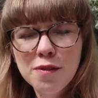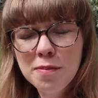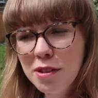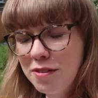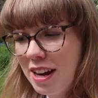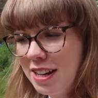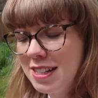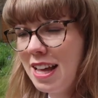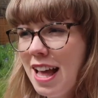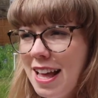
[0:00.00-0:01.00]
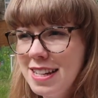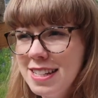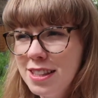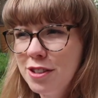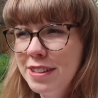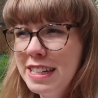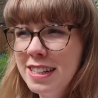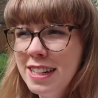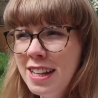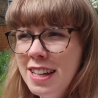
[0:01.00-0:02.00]
from Thread and the
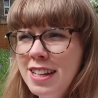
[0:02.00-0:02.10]
green